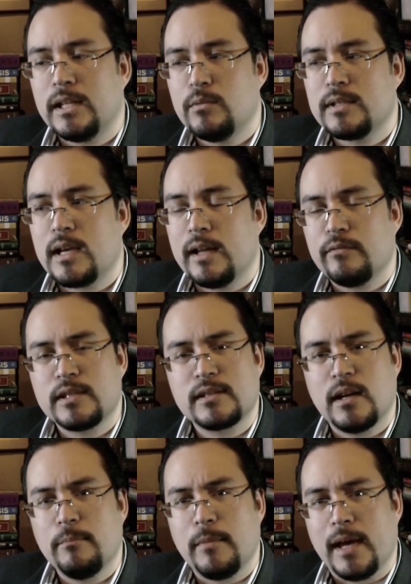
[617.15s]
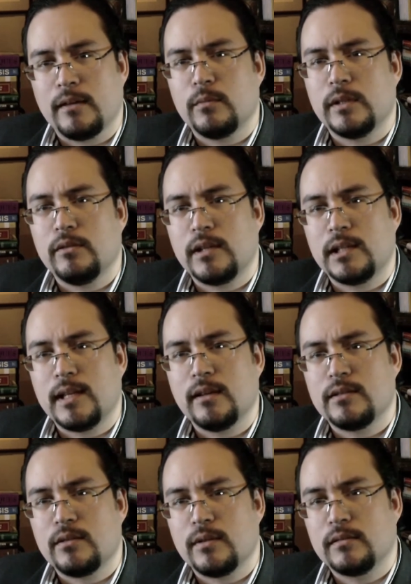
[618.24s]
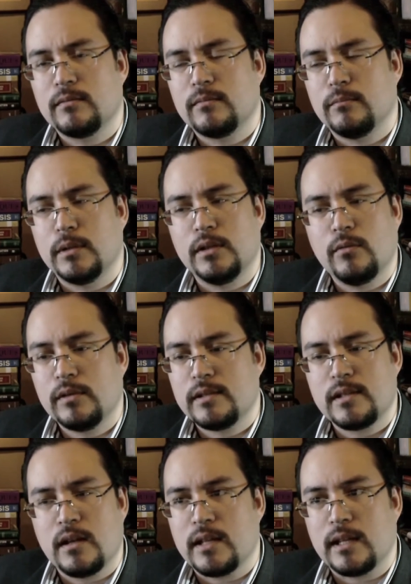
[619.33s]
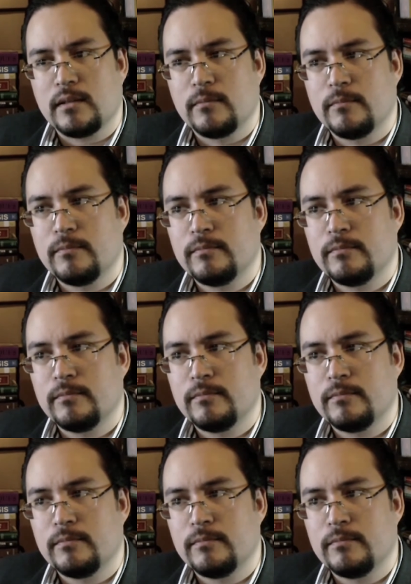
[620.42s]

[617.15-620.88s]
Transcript: And he was kind of a scumbag when you get down to it, but no one saw that.